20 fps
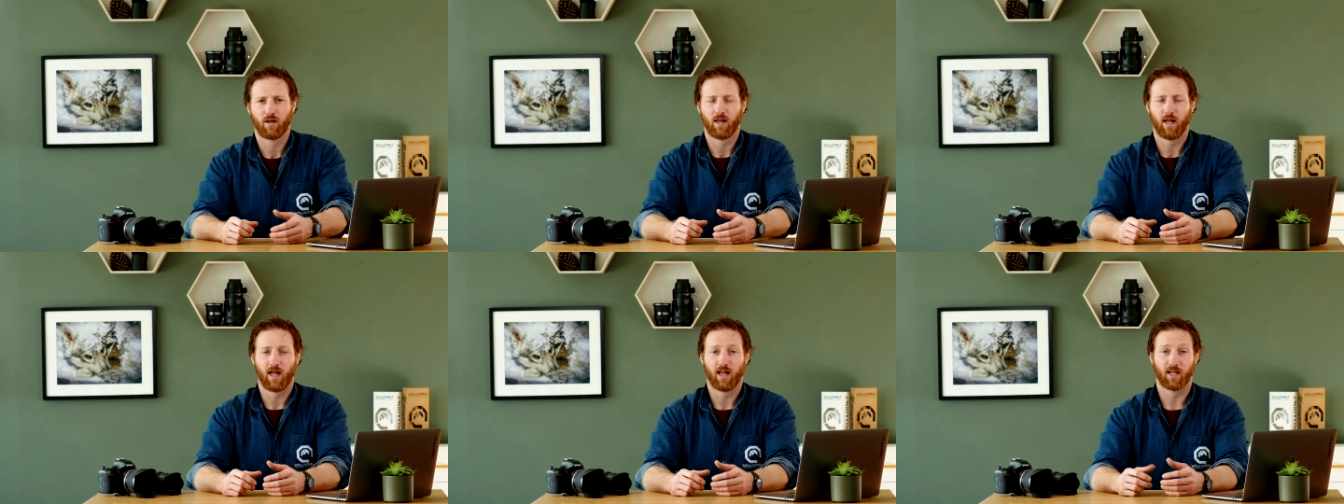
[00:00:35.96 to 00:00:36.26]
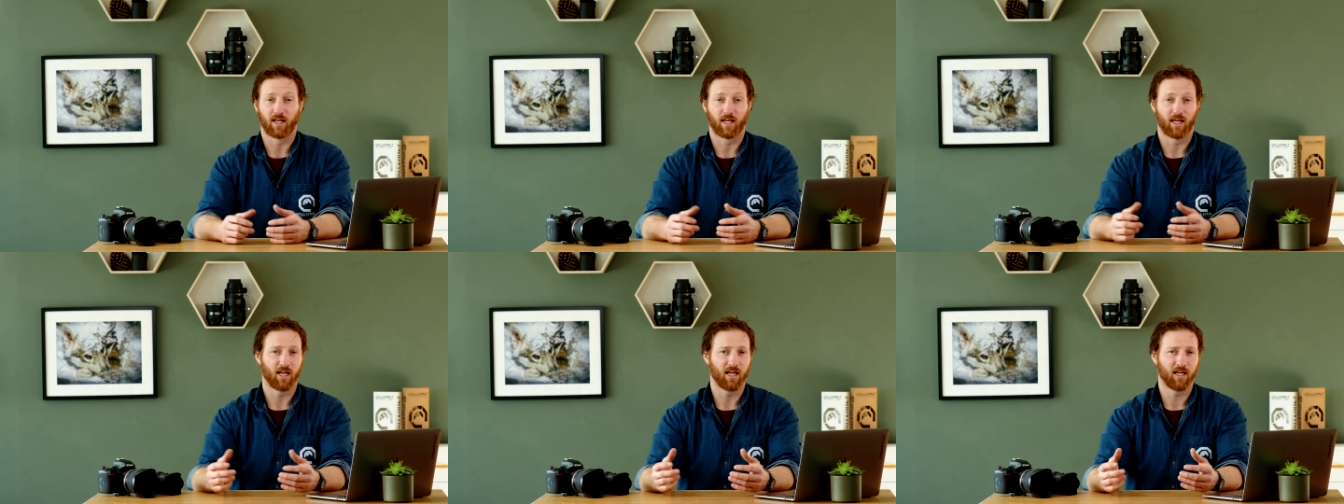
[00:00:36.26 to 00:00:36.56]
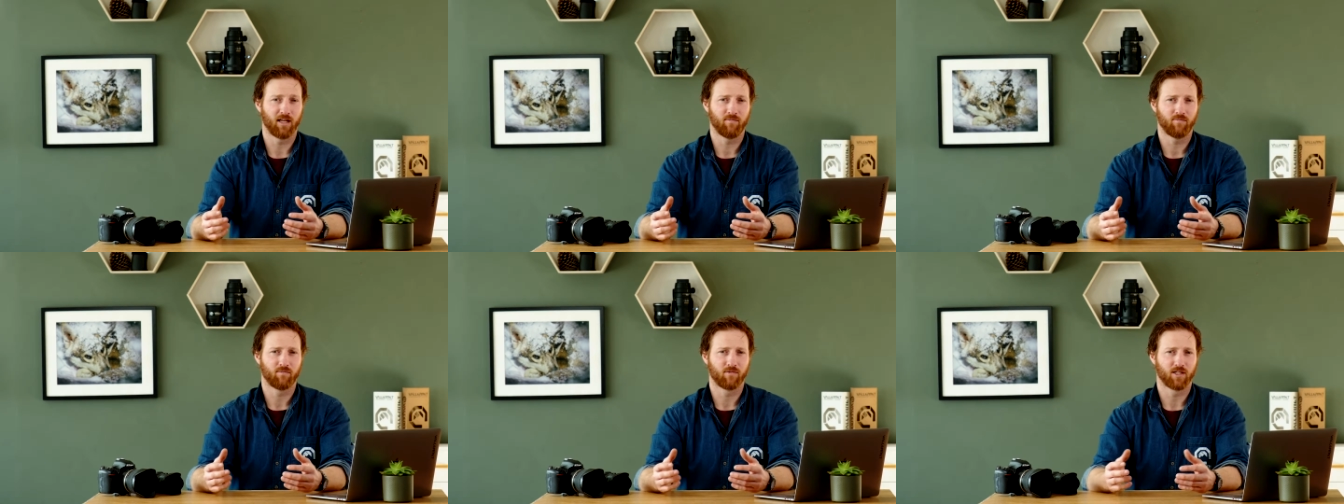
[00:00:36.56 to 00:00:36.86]
And
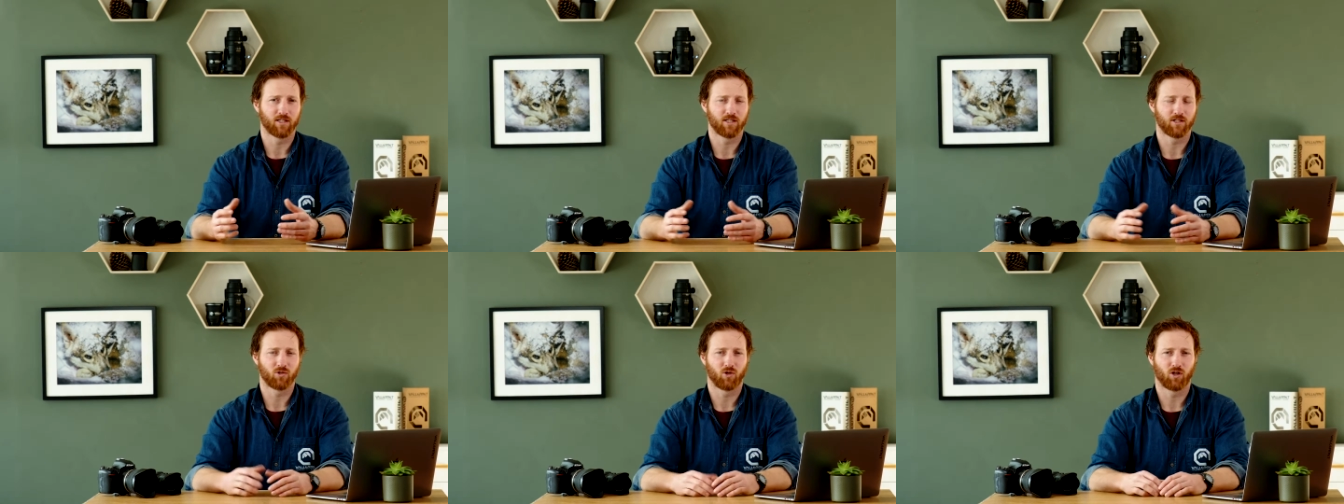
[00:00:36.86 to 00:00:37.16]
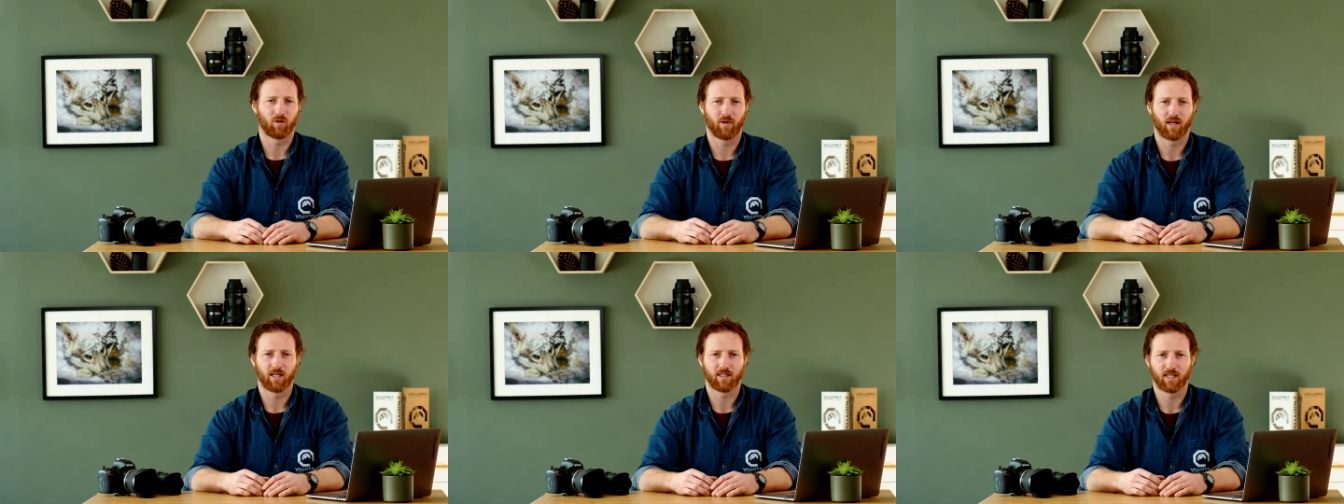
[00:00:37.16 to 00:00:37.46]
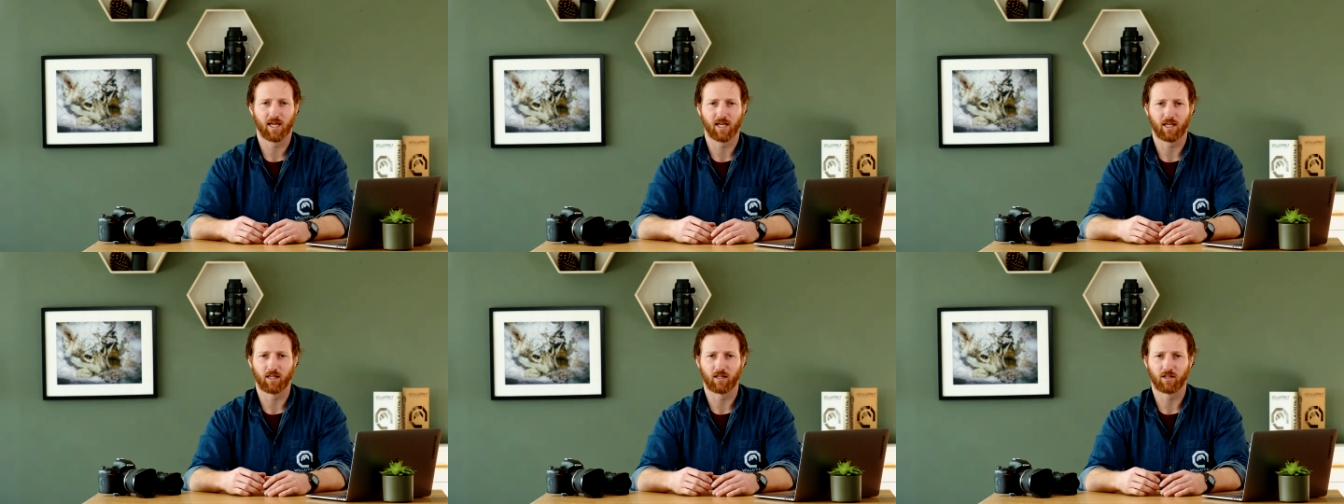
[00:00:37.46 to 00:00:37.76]
again, this is all about
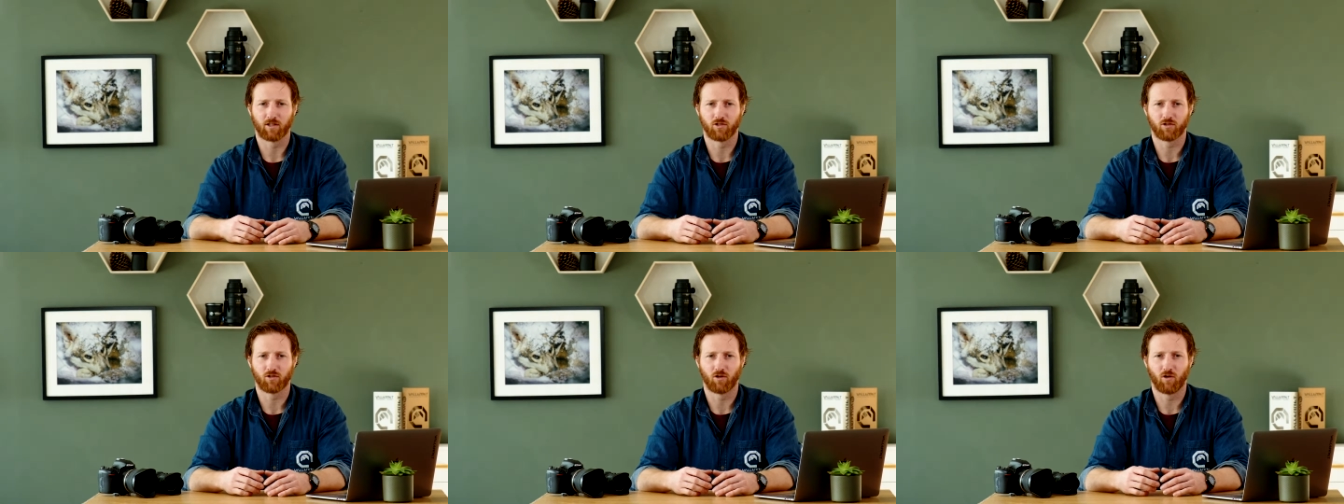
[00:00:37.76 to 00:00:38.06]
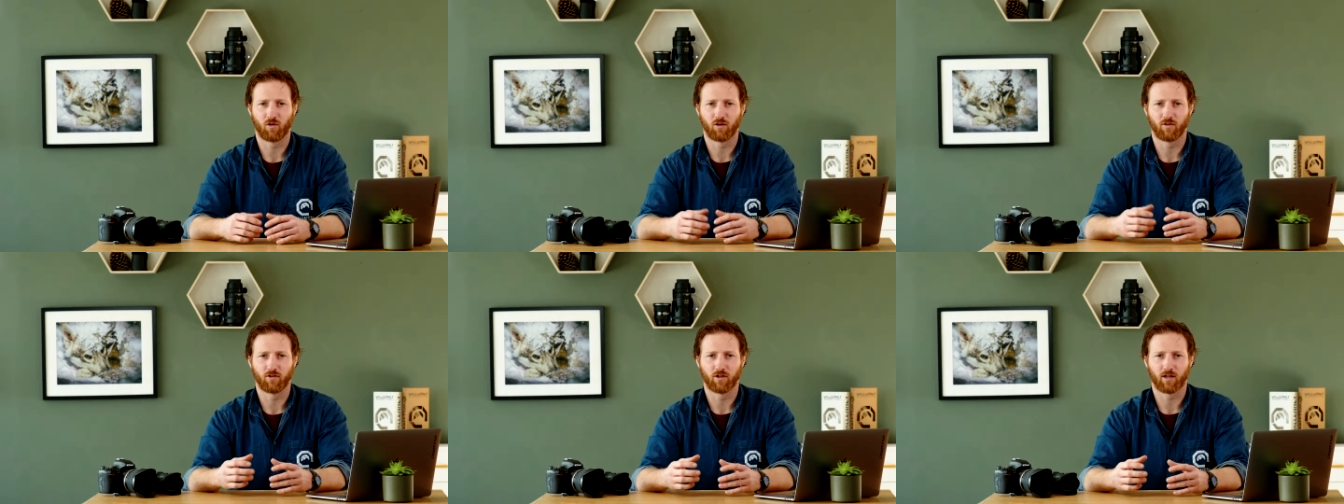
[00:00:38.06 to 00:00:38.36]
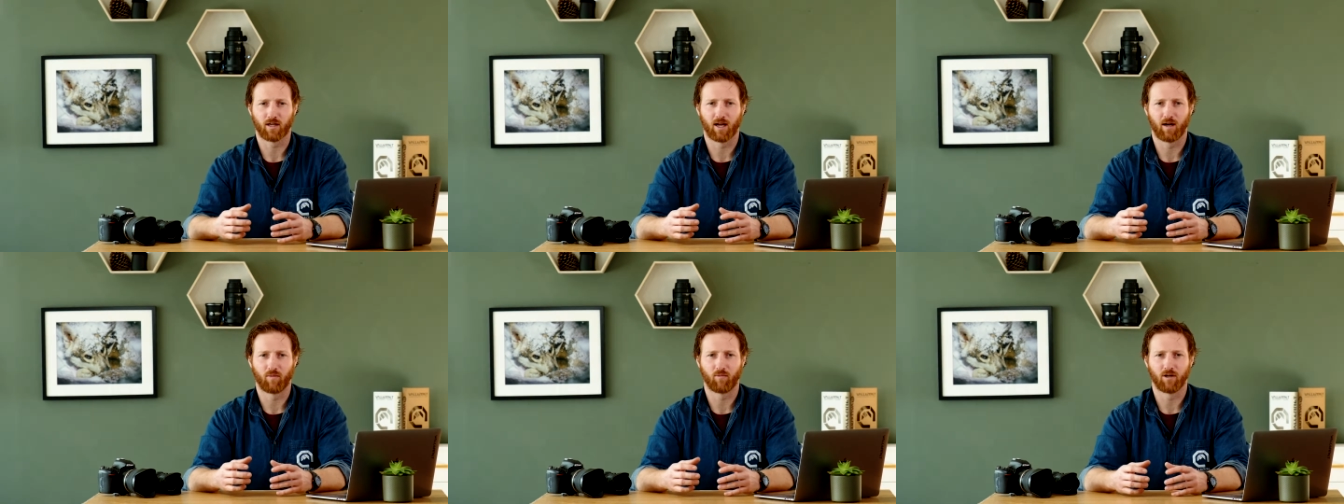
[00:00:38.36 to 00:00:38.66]
taking control of your
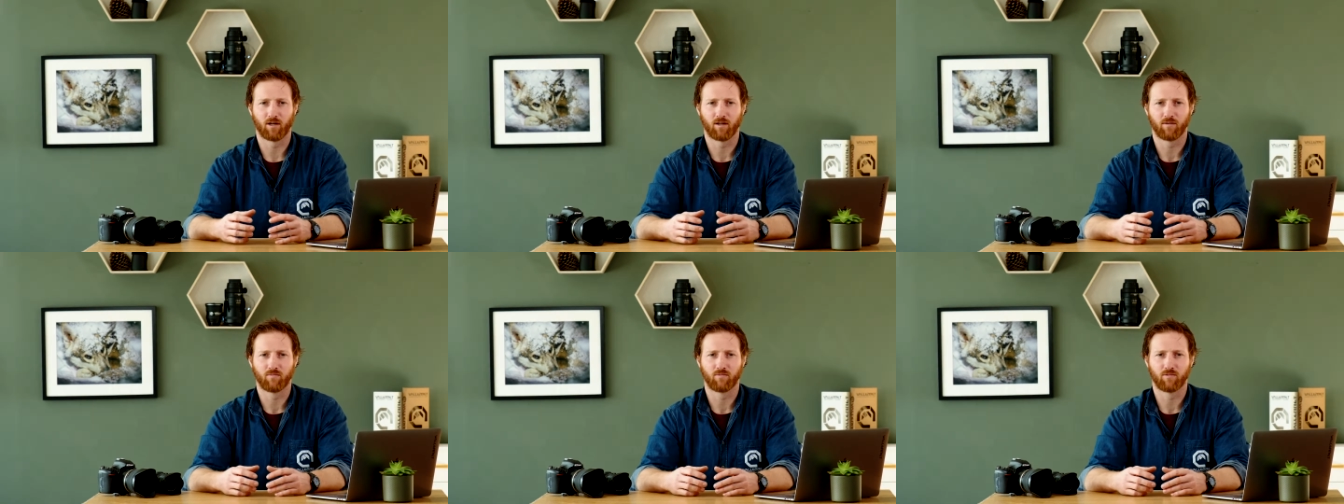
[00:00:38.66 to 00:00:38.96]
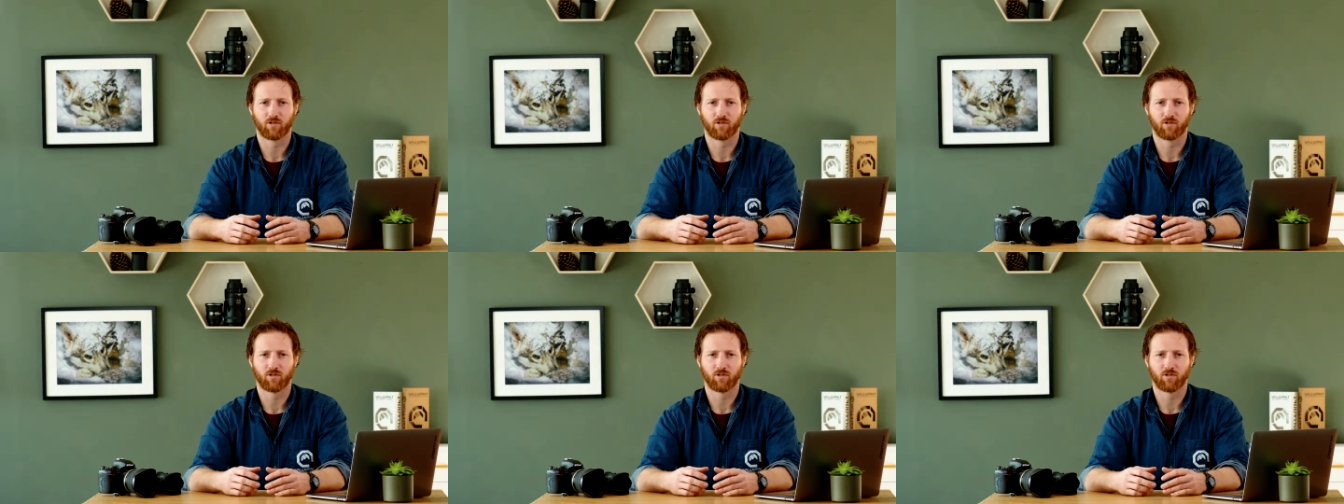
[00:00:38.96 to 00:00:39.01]
camera.